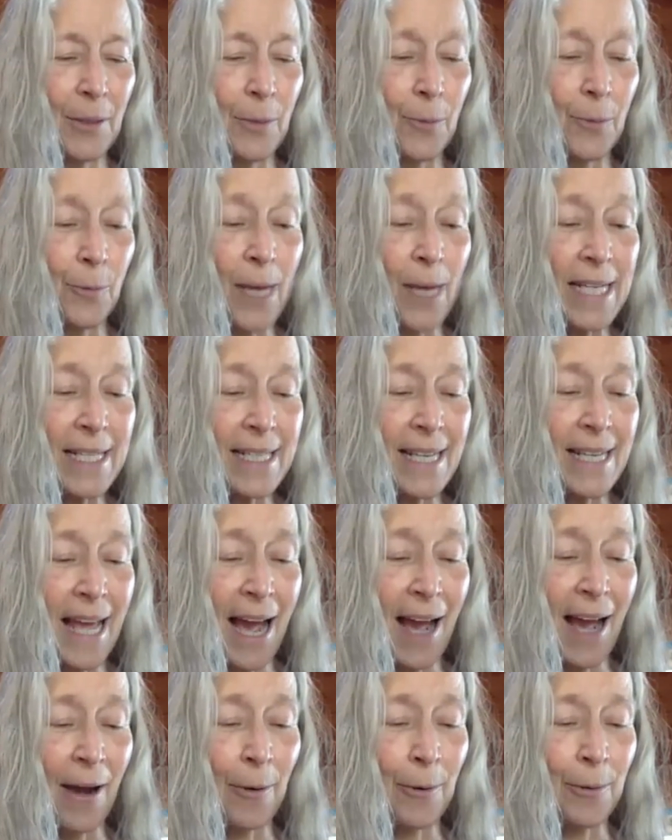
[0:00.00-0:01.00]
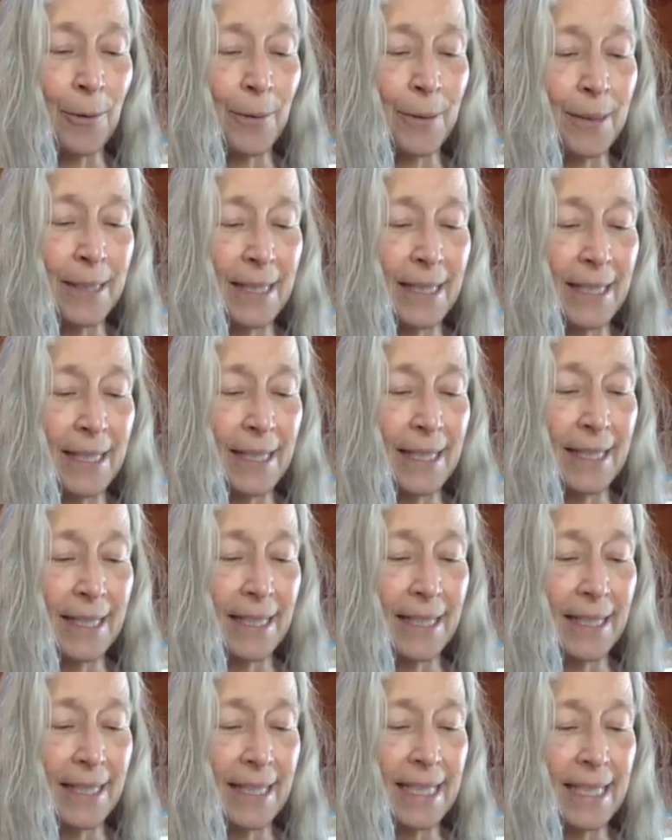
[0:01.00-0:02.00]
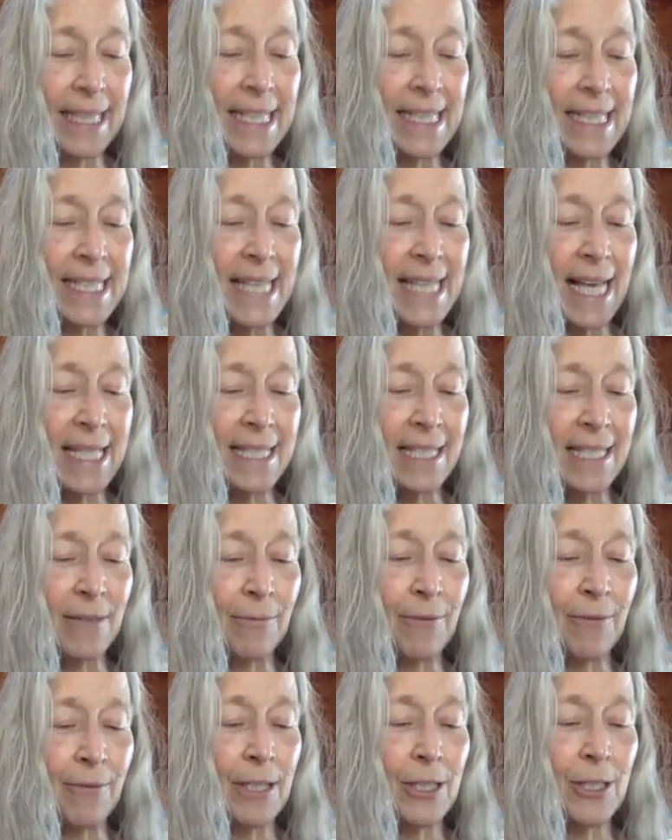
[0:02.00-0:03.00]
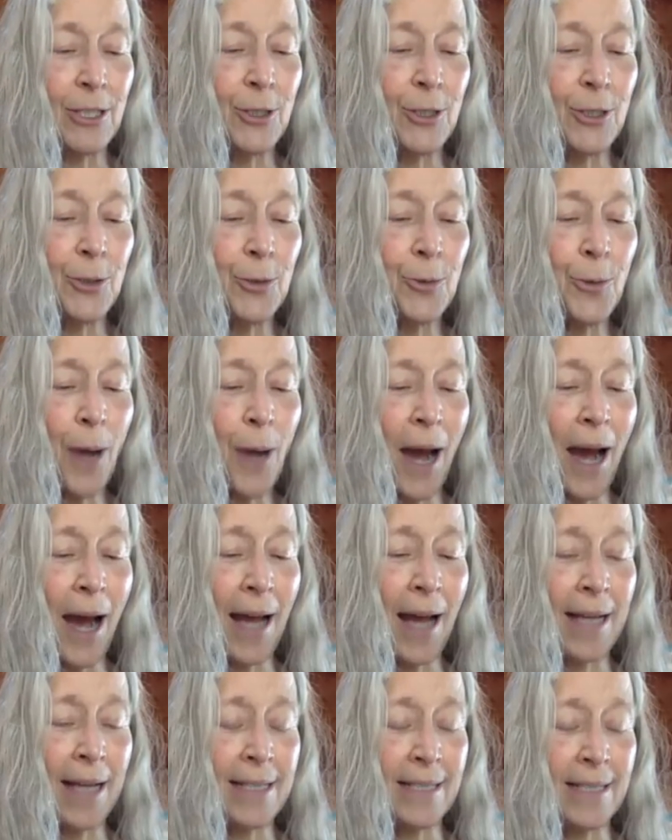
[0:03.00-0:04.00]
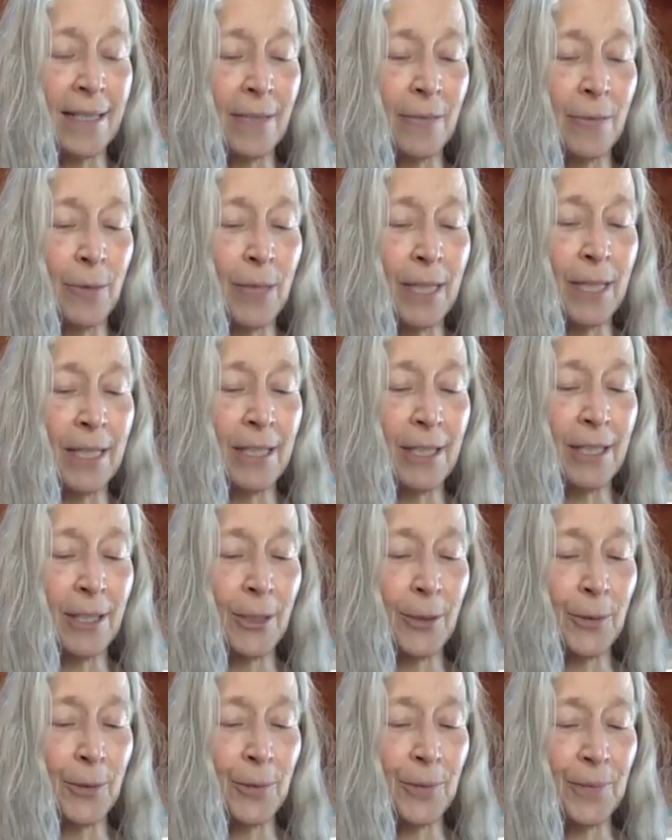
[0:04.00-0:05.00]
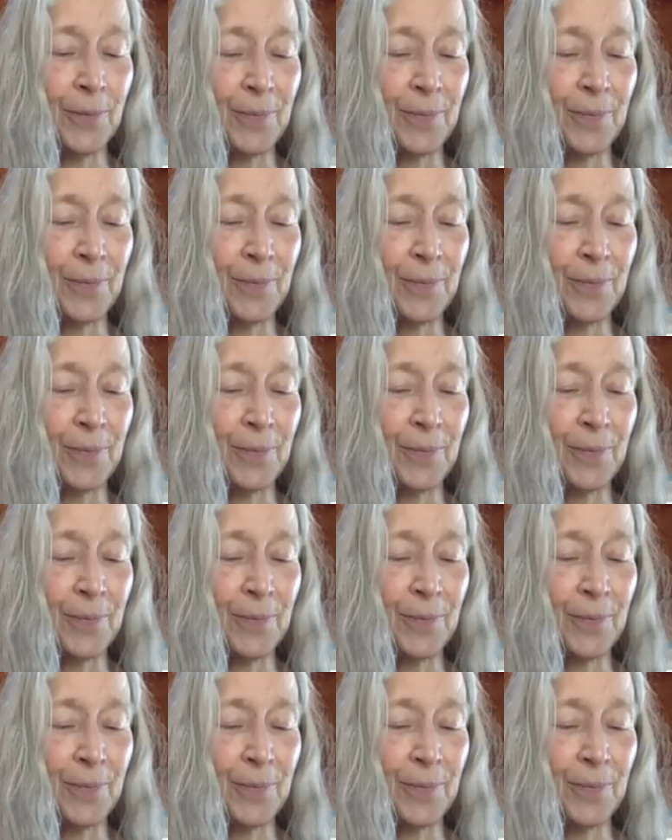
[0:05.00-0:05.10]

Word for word: Right now, it is as if two eyes live within you.